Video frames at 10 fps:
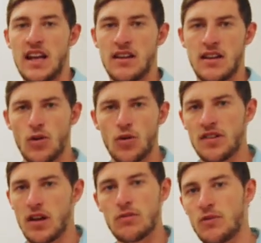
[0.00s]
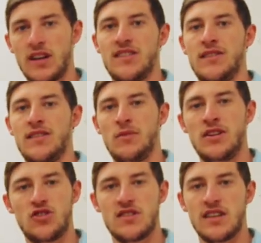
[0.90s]
and it also brings in some
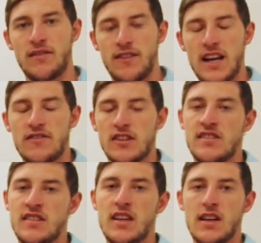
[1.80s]
interesting flavors